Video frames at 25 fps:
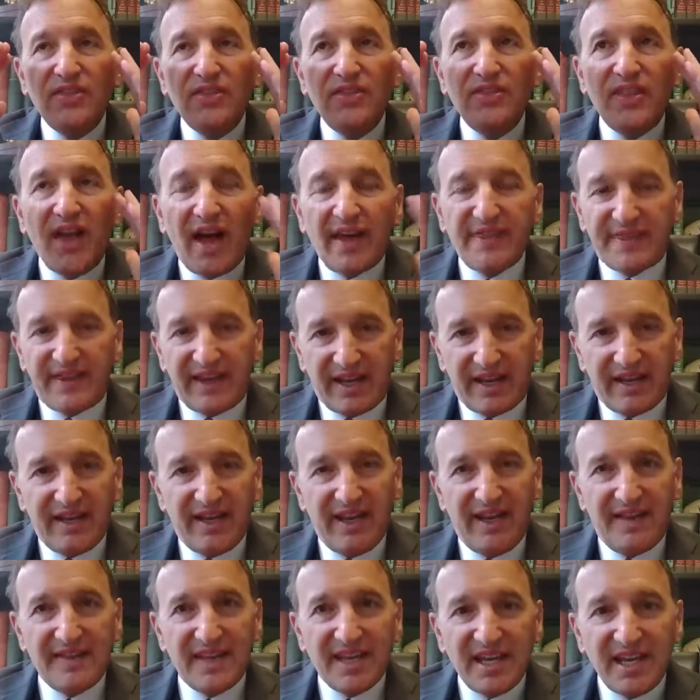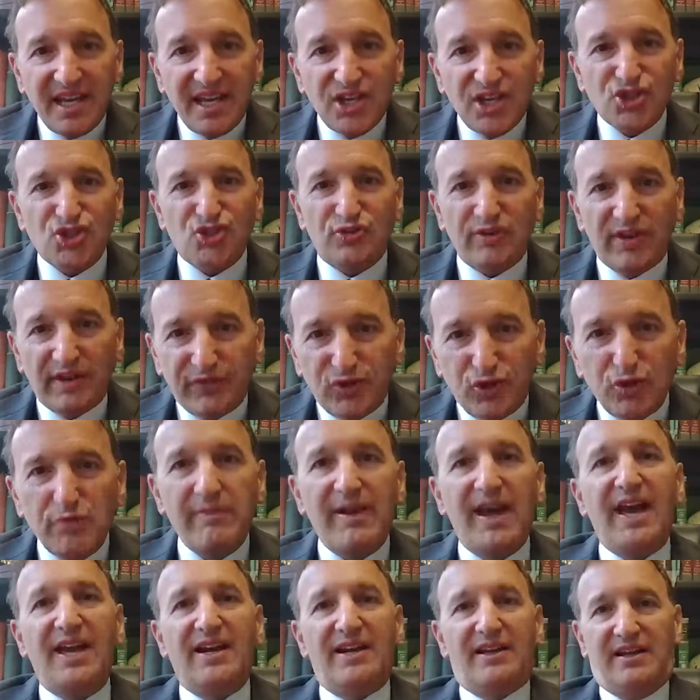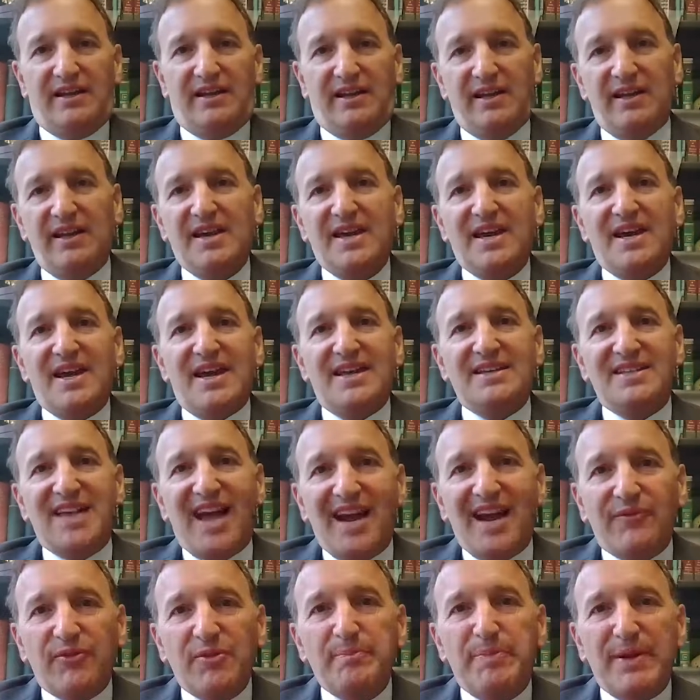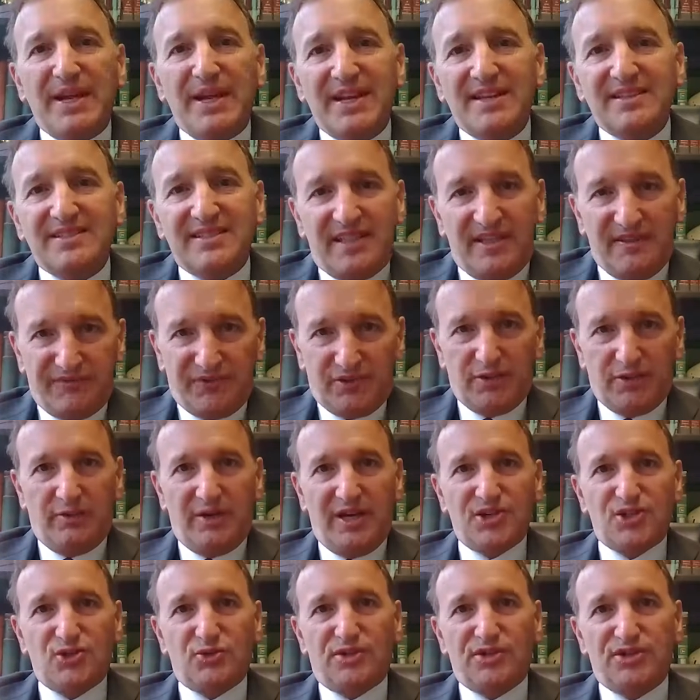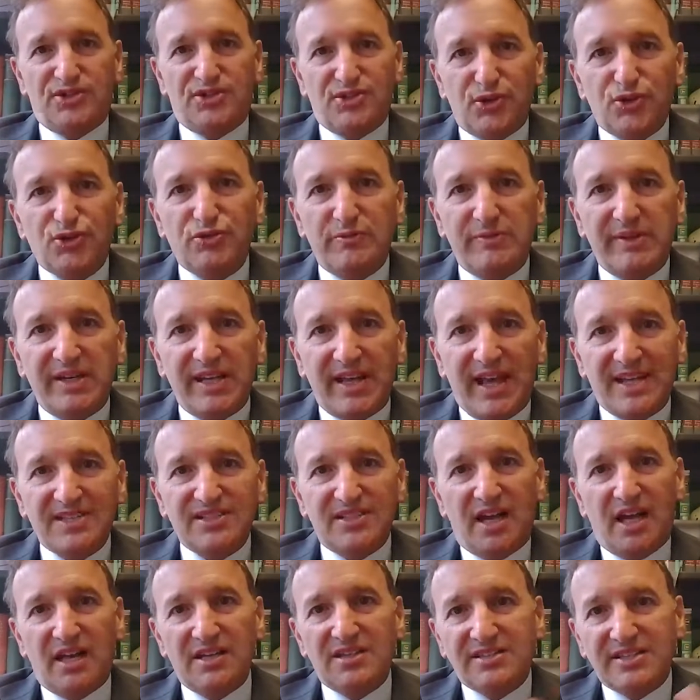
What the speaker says: Nothing in the history of humanity has ever been as influential as social media has.